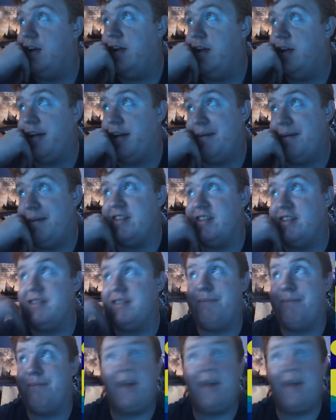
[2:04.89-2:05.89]
Like, I'm actually
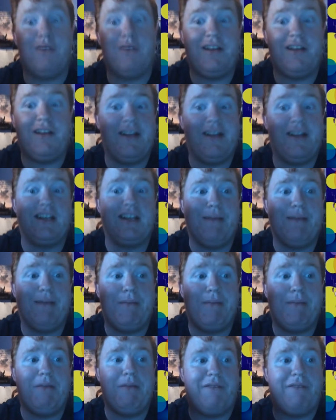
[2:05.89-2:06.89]
debating whether it actually might
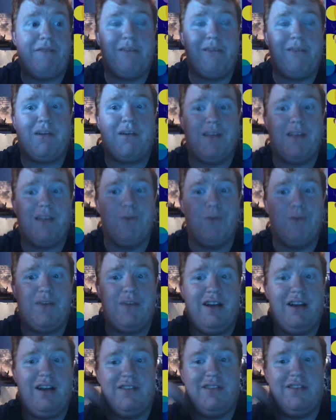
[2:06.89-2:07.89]
be my favorite Pixar movie,
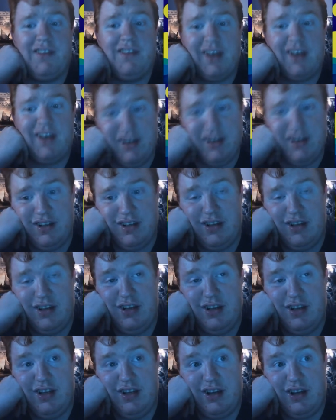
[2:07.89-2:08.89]
honestly.
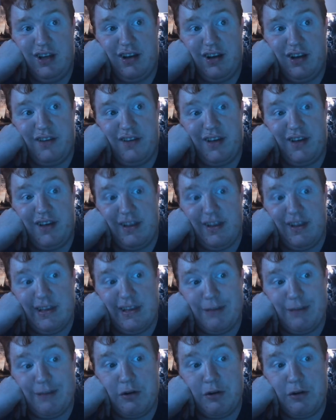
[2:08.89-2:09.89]
Because this
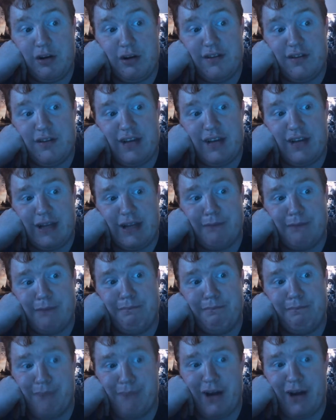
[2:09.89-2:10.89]
movie honestly gets
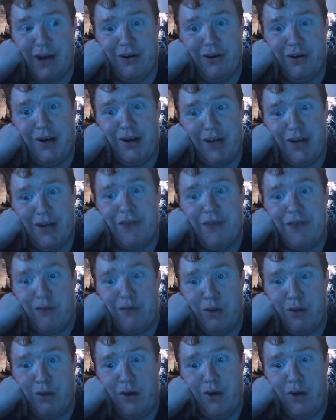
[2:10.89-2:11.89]
better on every
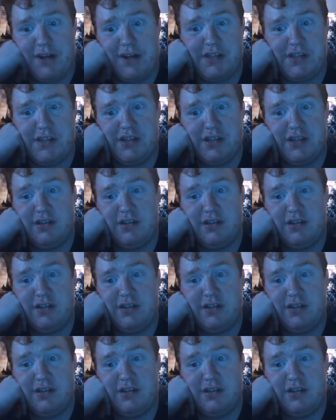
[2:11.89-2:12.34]
rewatch.